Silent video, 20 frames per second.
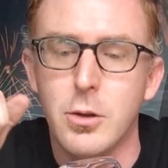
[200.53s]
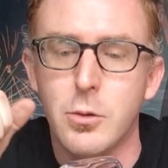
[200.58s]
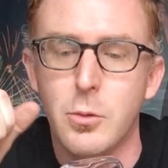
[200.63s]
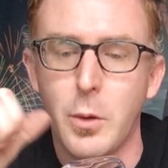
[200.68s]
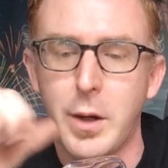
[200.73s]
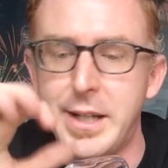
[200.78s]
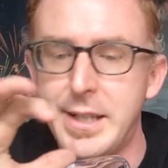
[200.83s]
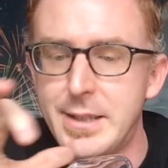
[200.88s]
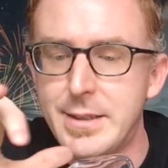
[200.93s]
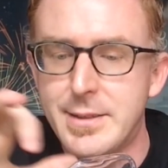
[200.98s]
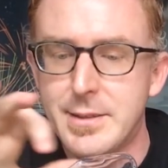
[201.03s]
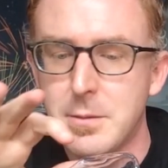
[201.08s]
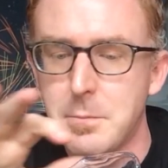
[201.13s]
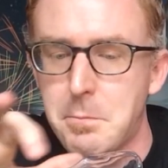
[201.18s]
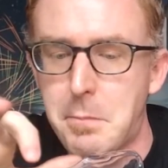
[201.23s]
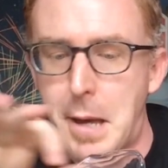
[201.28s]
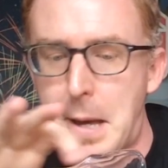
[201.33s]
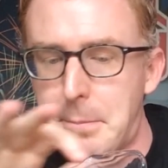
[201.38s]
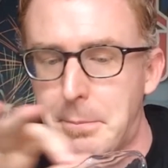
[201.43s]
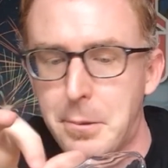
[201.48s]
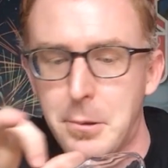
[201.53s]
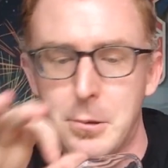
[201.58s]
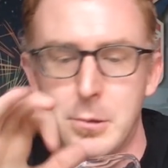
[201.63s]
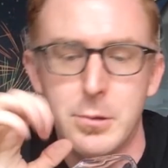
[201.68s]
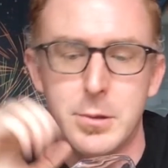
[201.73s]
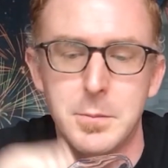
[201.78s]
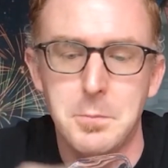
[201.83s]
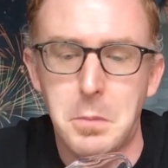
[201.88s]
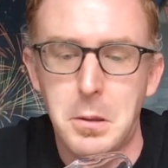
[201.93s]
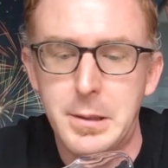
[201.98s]
grated some
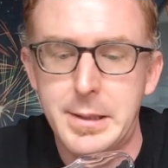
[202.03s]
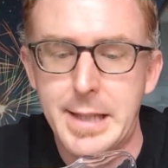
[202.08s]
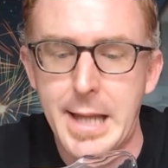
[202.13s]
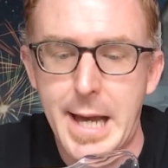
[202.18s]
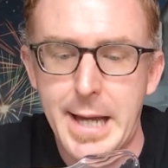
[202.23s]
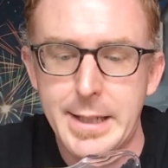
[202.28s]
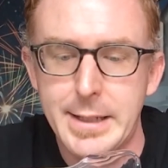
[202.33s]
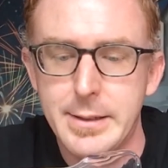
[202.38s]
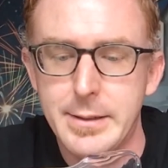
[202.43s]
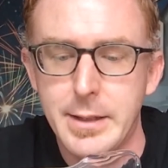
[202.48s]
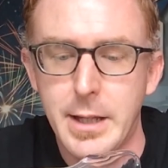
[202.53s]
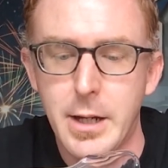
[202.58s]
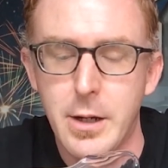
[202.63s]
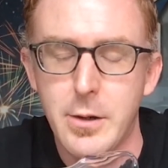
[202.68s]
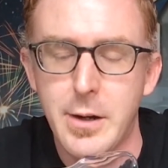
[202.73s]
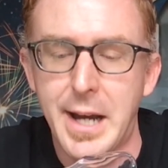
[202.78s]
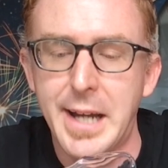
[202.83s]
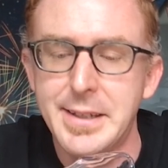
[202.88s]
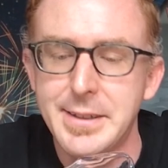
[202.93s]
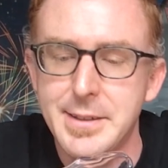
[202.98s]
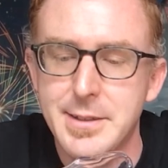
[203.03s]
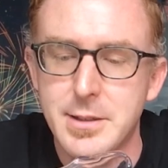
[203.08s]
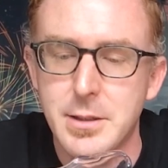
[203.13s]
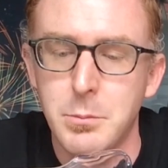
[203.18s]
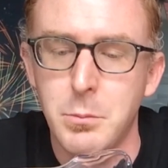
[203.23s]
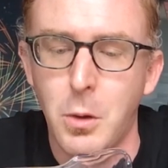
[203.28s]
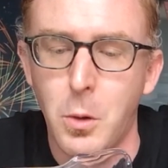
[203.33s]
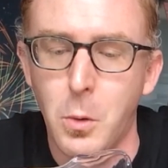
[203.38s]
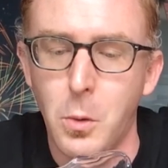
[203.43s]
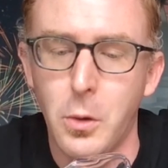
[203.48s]
pepper and put that in there, added
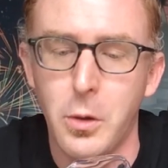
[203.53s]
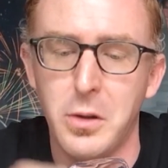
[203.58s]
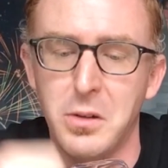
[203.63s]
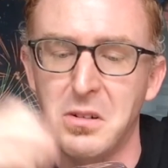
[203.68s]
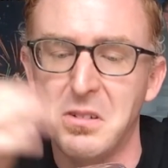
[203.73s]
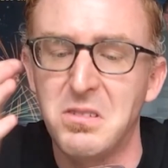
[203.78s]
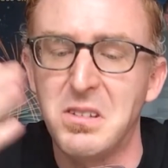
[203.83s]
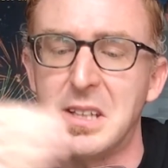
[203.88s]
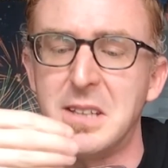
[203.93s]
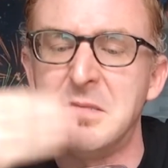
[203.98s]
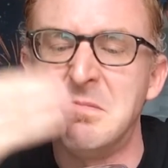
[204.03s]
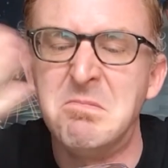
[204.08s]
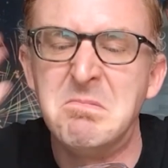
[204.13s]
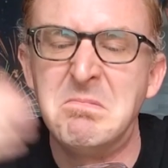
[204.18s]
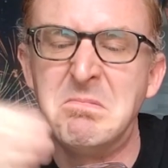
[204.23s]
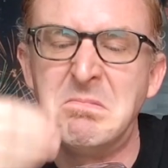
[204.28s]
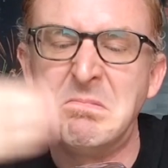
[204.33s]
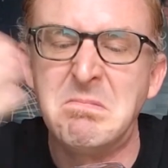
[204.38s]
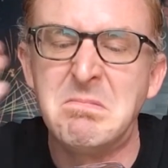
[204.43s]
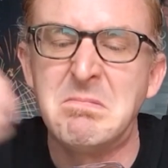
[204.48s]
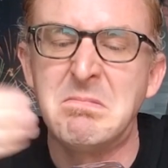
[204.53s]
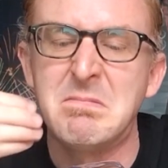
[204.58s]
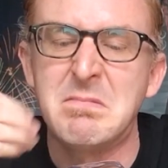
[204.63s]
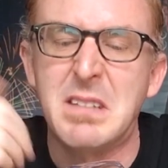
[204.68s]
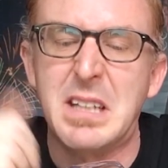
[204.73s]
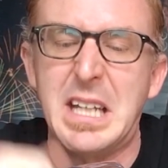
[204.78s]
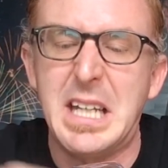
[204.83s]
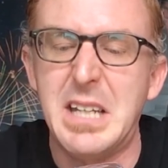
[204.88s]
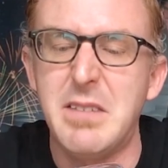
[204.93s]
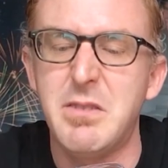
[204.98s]
some oil, and
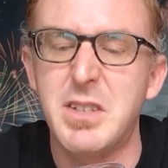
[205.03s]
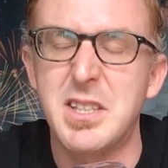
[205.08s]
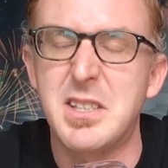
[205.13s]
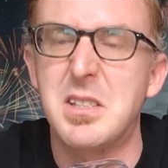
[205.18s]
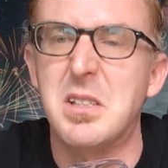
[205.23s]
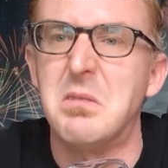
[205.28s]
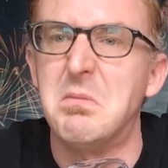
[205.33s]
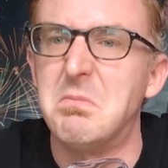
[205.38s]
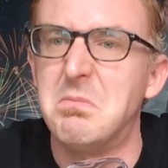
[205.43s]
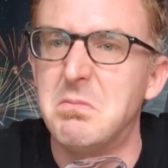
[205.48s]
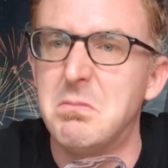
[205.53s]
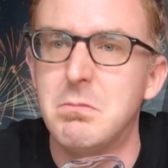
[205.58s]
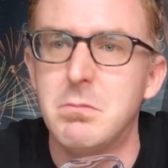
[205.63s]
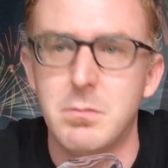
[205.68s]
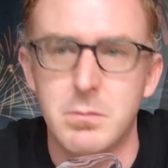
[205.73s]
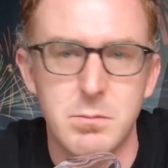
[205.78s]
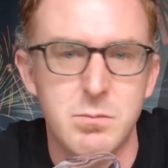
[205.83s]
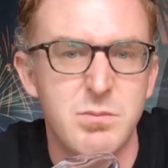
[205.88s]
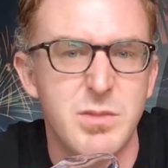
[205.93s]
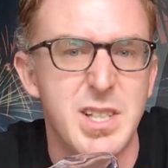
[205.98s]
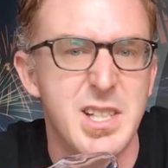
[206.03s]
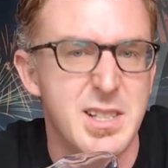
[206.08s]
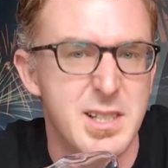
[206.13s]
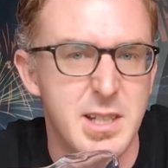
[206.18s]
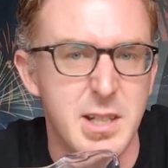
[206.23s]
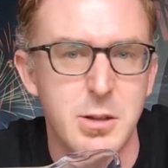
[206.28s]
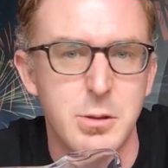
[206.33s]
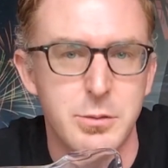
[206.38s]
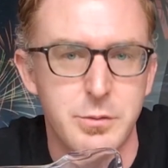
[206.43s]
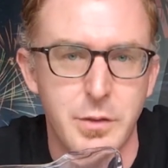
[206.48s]
even some
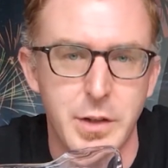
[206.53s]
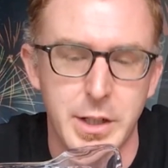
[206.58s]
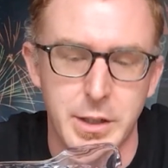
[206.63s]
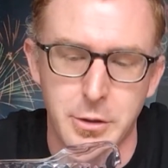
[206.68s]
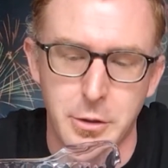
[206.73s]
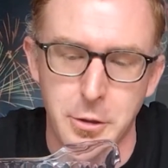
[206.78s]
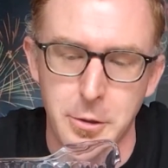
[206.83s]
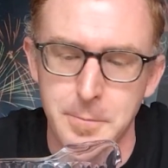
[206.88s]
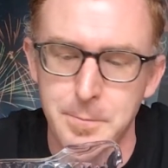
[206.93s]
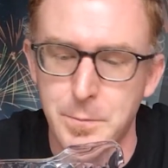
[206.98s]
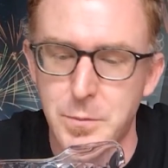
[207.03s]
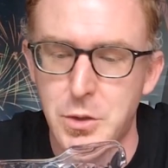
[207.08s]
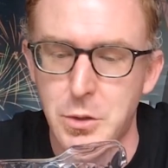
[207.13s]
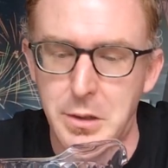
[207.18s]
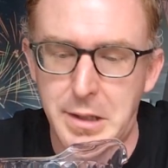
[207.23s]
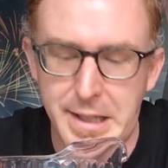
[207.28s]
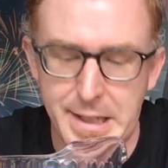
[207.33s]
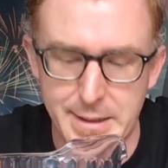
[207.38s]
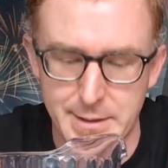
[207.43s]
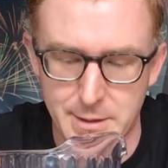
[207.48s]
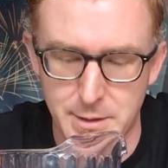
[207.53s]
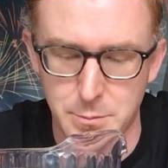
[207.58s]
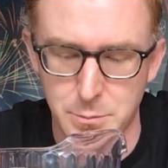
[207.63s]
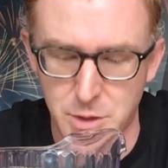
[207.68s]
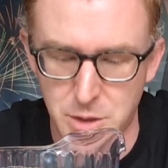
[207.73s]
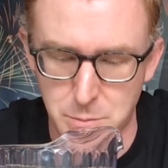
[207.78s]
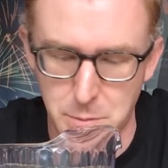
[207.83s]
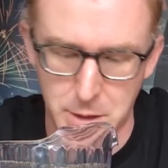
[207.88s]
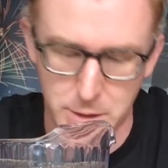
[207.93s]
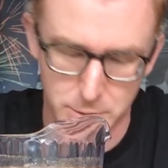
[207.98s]
distilled vinegar, so it has some
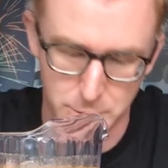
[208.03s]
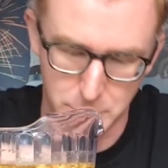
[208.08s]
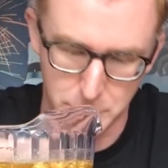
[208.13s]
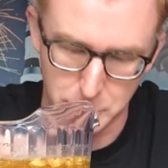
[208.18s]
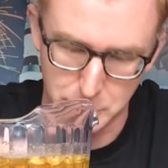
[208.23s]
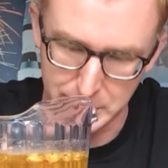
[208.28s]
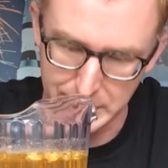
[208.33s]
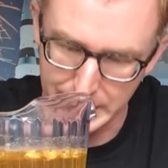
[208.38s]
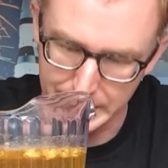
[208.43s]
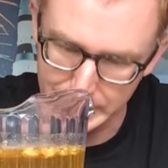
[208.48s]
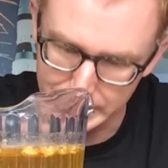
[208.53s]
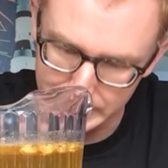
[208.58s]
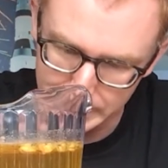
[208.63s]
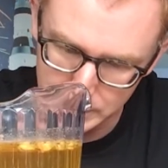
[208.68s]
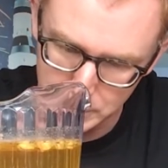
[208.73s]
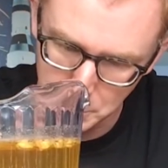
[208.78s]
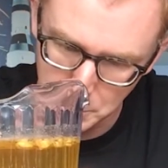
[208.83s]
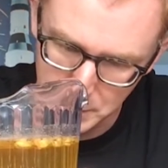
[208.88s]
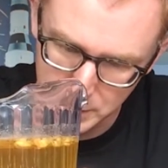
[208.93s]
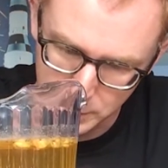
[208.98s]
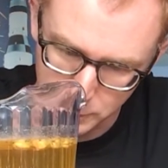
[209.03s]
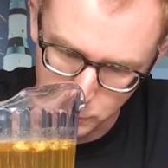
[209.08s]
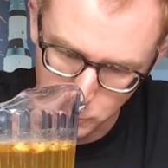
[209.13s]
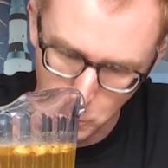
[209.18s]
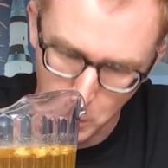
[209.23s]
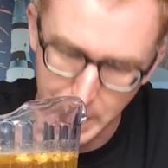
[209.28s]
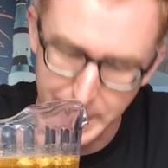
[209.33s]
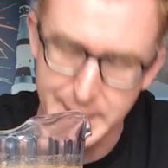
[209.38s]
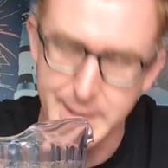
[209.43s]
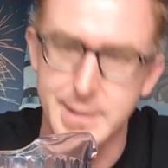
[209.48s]
smell to it, and a little bit of
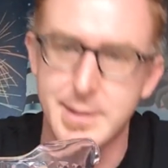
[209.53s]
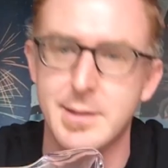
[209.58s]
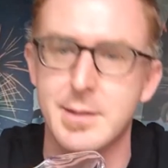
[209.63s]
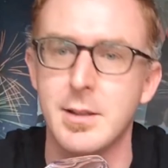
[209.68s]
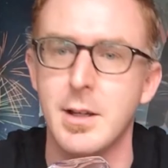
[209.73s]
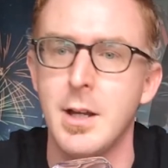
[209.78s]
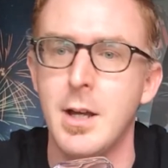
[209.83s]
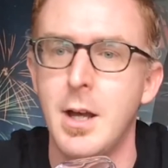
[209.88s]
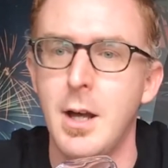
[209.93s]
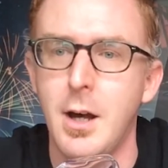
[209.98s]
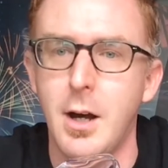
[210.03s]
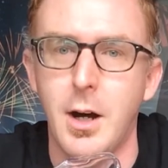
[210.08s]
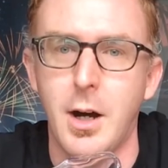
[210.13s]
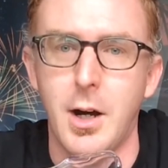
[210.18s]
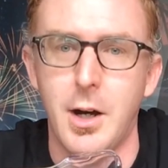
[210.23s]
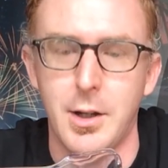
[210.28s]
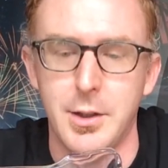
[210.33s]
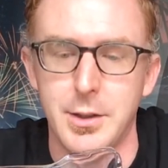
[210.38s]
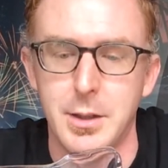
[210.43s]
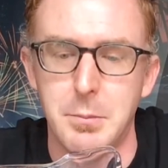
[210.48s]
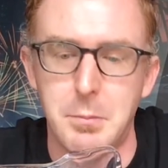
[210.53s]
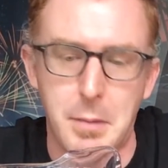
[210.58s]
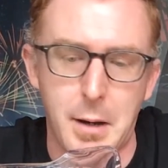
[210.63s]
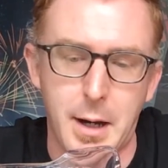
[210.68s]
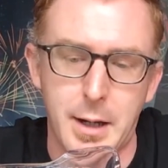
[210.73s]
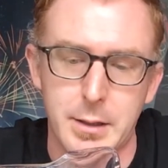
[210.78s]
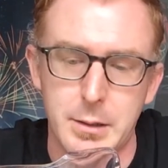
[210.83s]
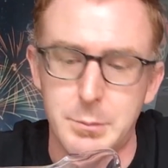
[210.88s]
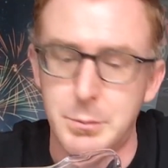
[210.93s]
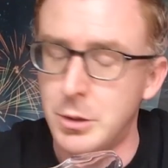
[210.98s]
rice on the
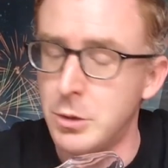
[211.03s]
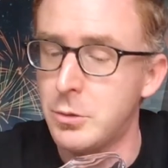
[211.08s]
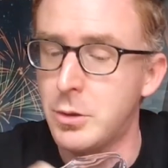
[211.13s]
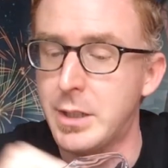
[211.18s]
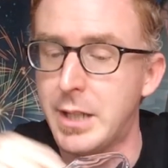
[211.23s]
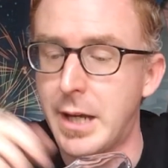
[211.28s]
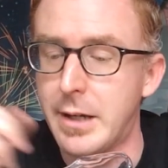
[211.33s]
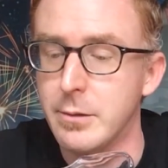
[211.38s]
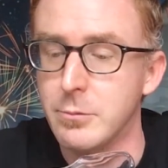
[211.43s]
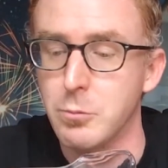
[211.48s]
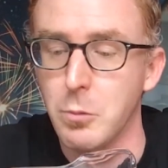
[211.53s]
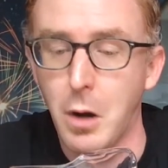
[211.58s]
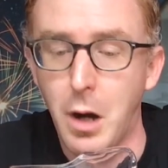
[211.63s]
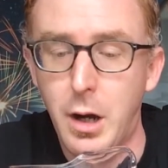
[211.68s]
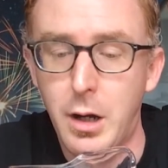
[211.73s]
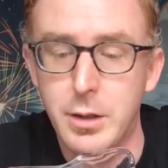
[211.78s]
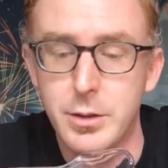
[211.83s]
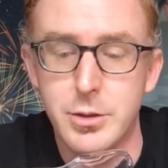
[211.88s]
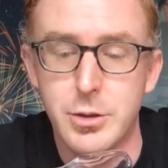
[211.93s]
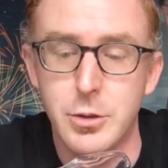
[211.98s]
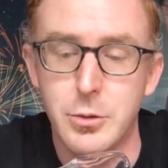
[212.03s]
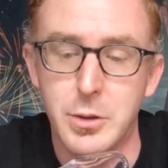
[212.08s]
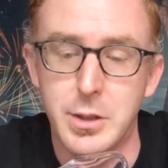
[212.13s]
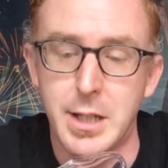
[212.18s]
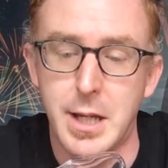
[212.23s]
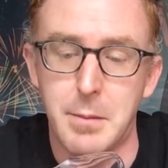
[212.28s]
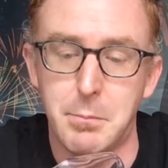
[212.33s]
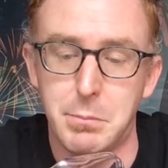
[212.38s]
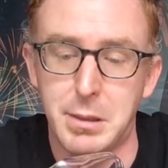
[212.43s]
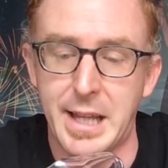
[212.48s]
bottom. You could add rocks, you could
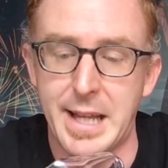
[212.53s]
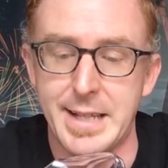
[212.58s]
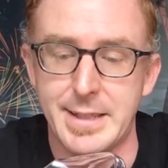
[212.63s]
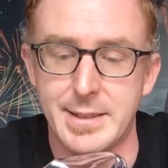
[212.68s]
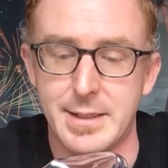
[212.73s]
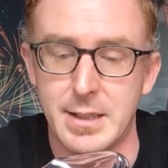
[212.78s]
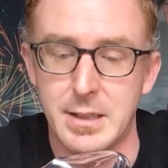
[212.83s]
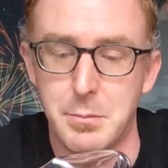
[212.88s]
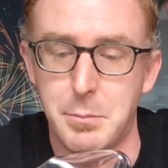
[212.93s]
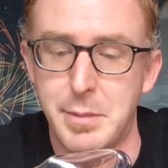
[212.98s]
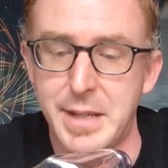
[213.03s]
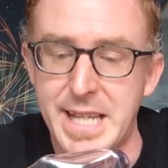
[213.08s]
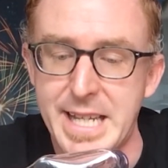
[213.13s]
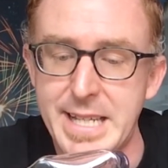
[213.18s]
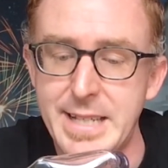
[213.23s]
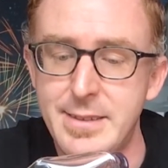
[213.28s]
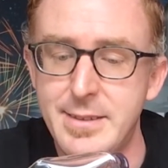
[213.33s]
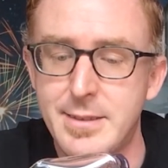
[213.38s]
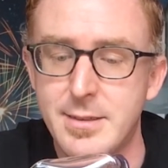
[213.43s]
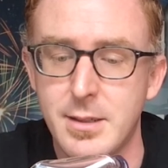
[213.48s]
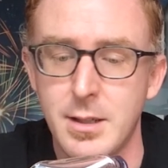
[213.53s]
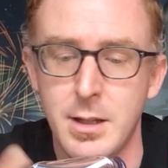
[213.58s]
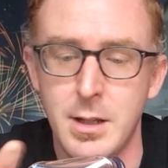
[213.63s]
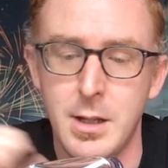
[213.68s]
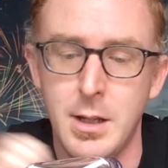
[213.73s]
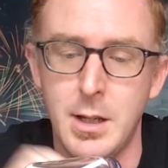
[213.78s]
add plastic beads,